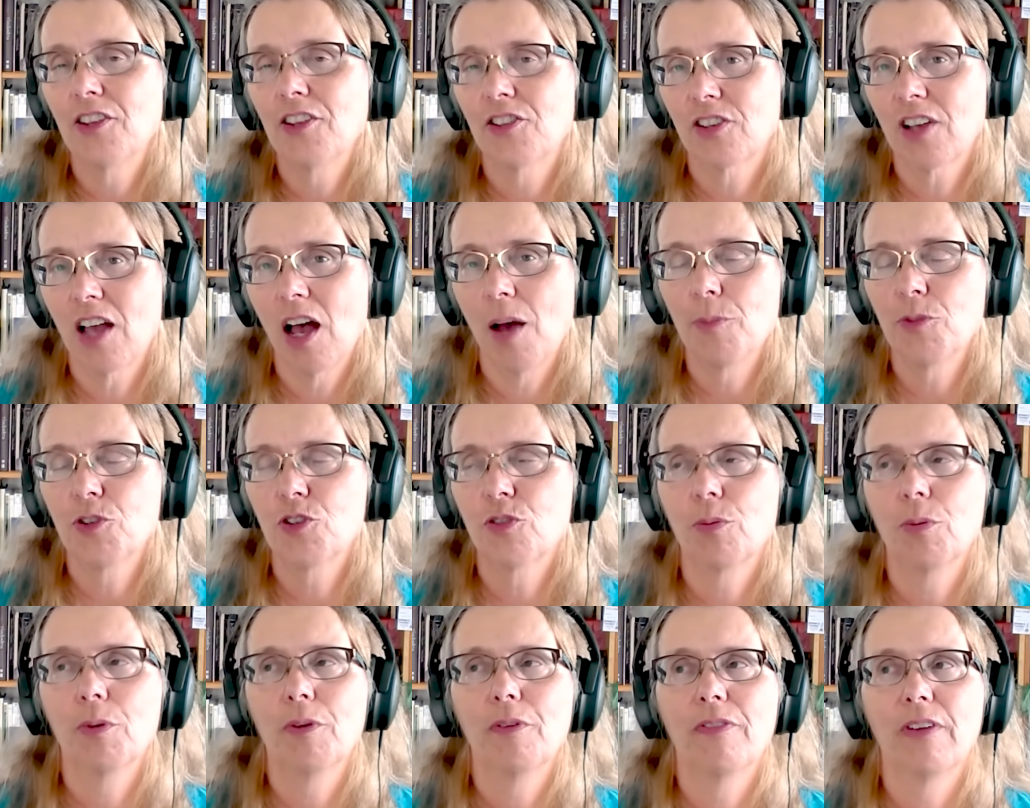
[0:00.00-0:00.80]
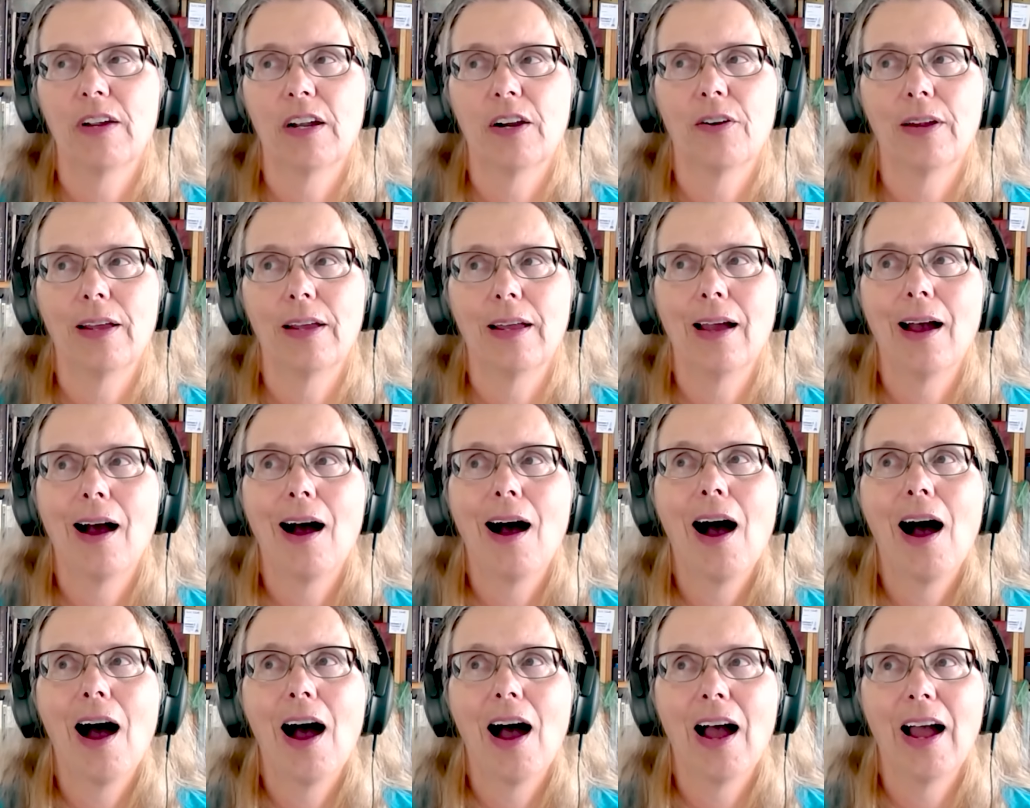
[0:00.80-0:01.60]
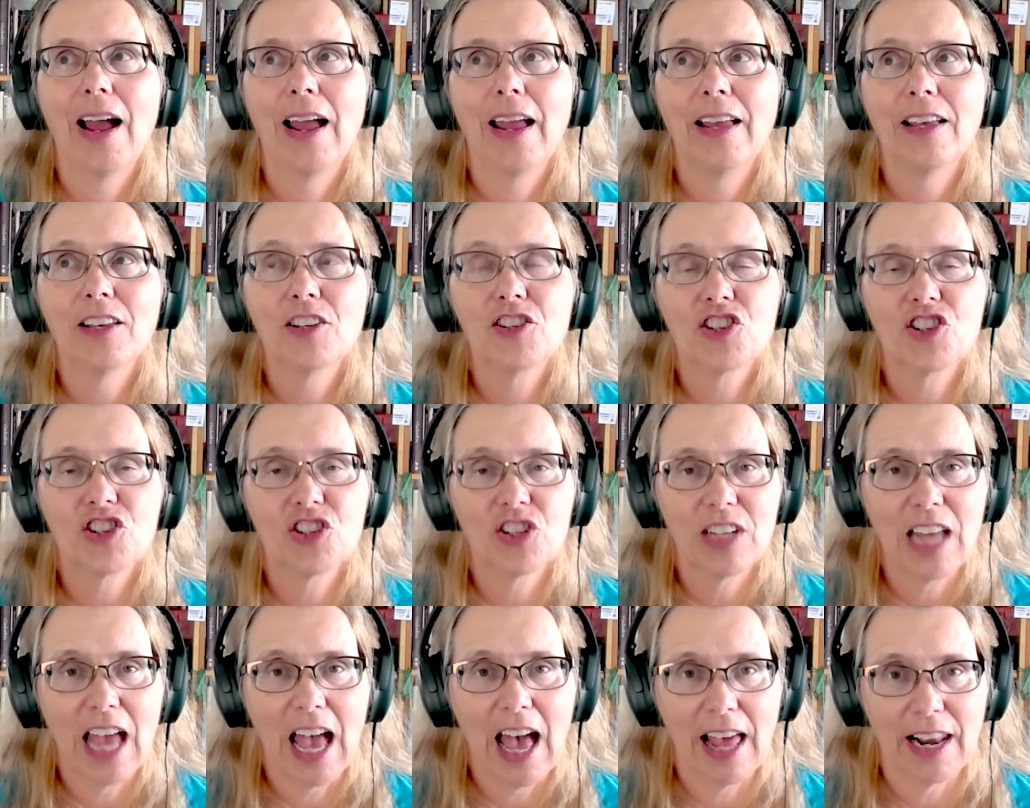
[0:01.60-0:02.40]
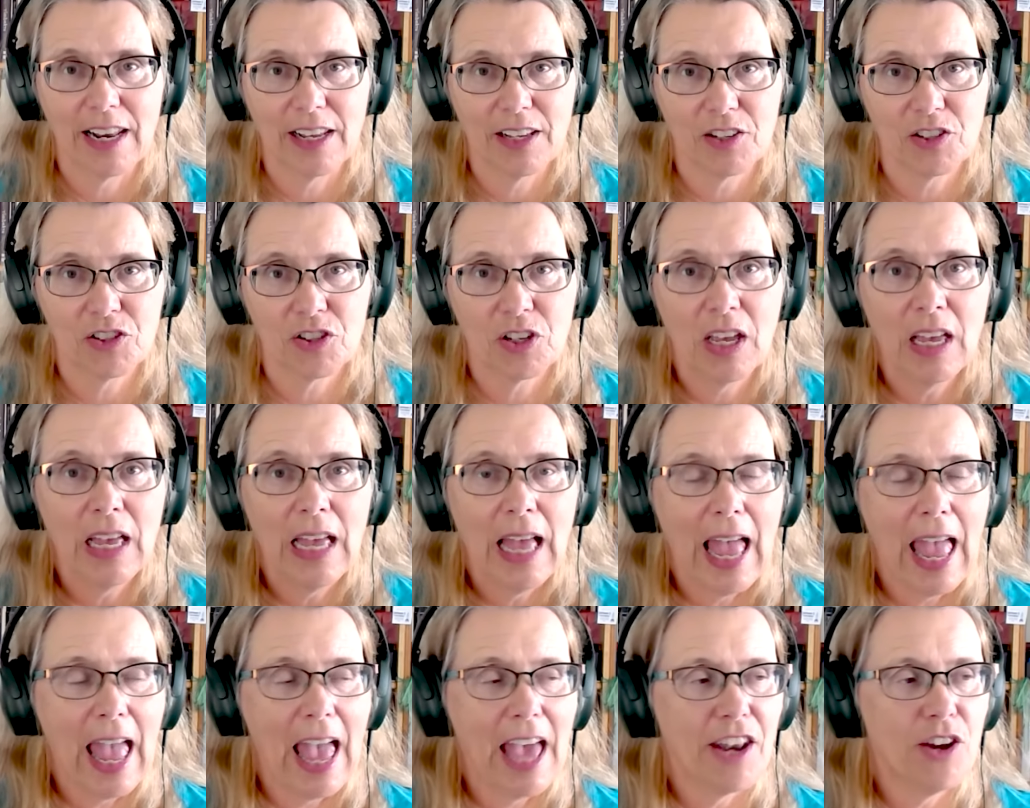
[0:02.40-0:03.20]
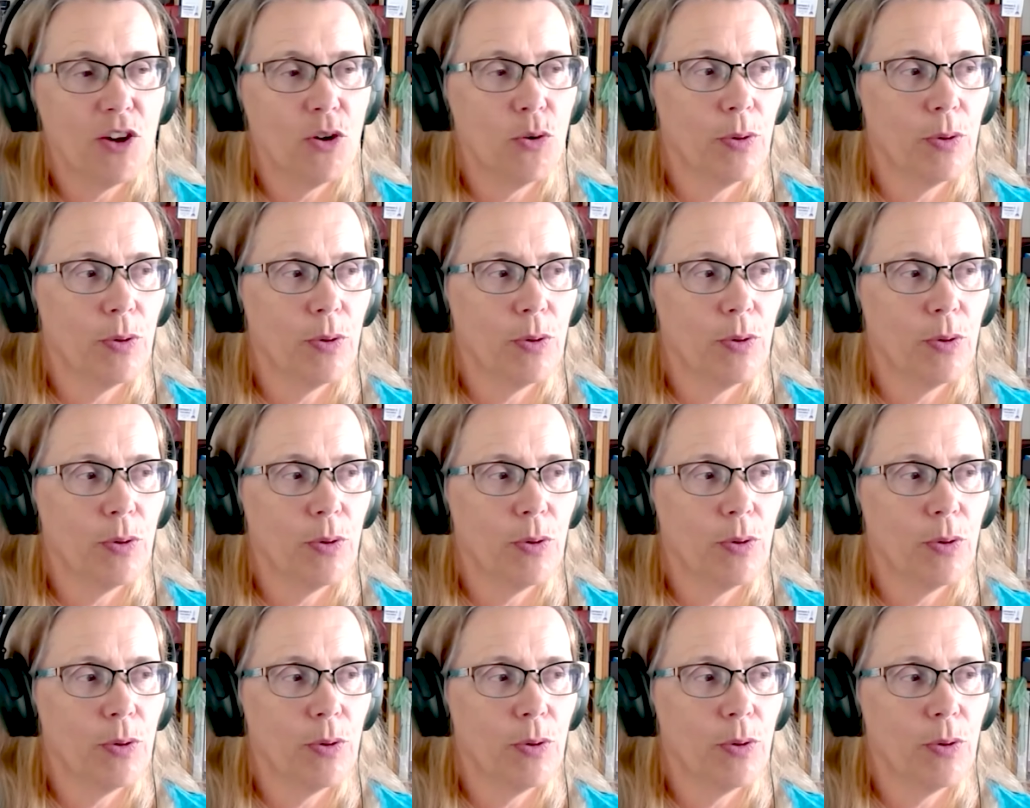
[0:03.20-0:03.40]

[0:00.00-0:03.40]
comes from a very high status, and